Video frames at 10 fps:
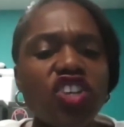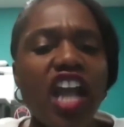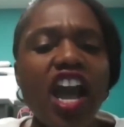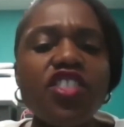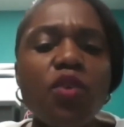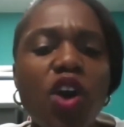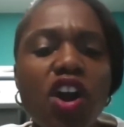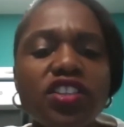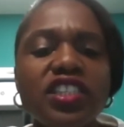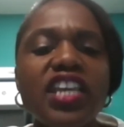In other
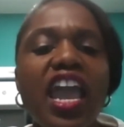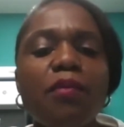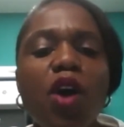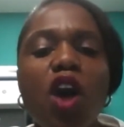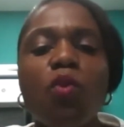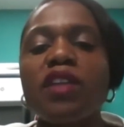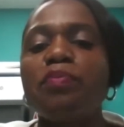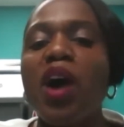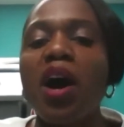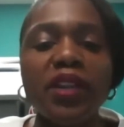words, Tamar went
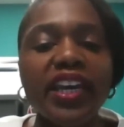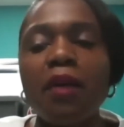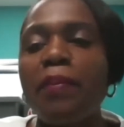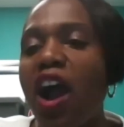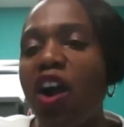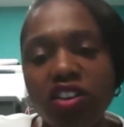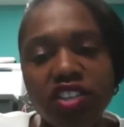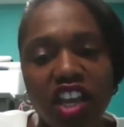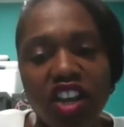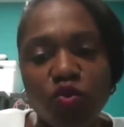public about her
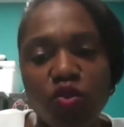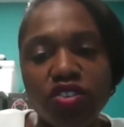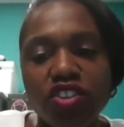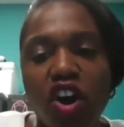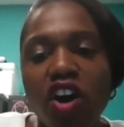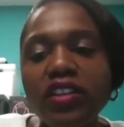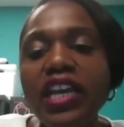sexual assault.